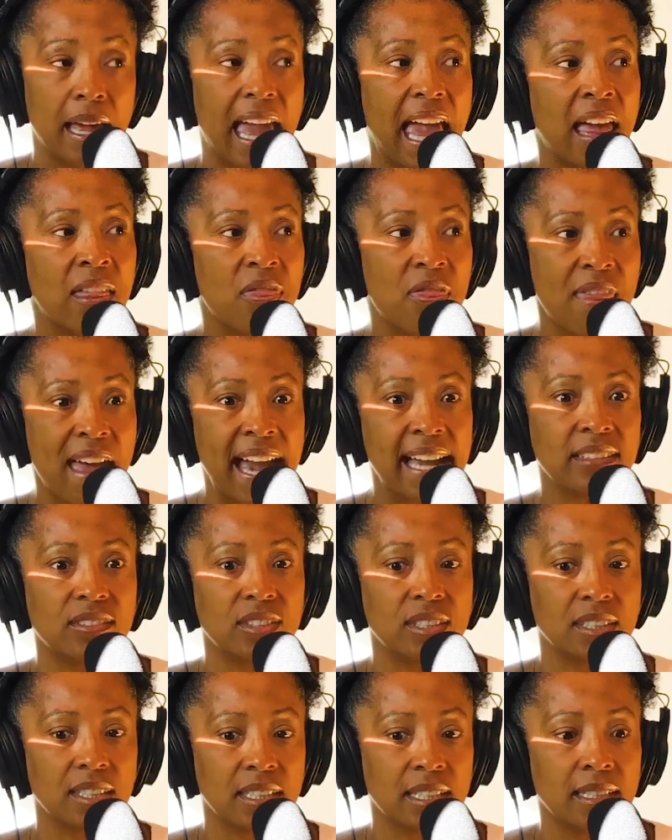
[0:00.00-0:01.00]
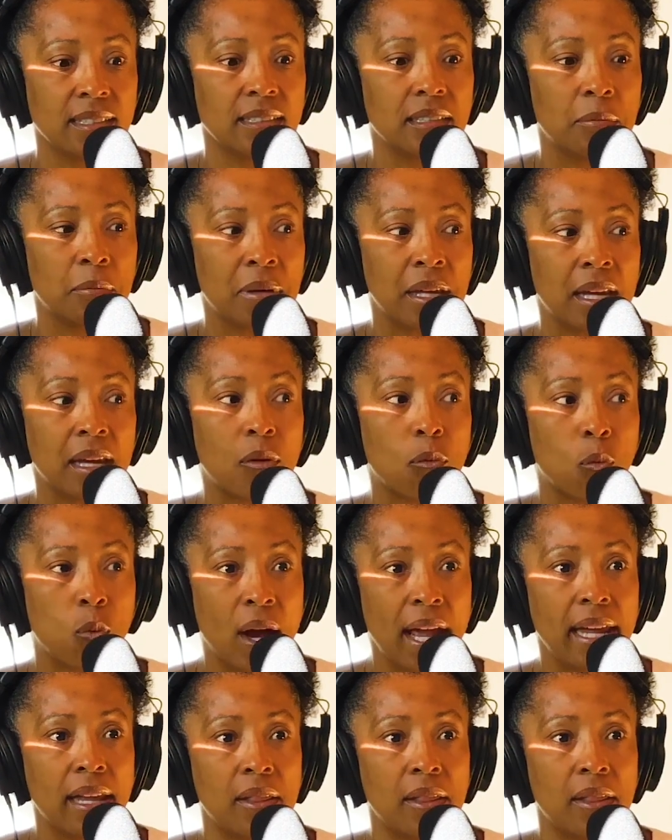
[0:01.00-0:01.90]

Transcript: And that just said to me, what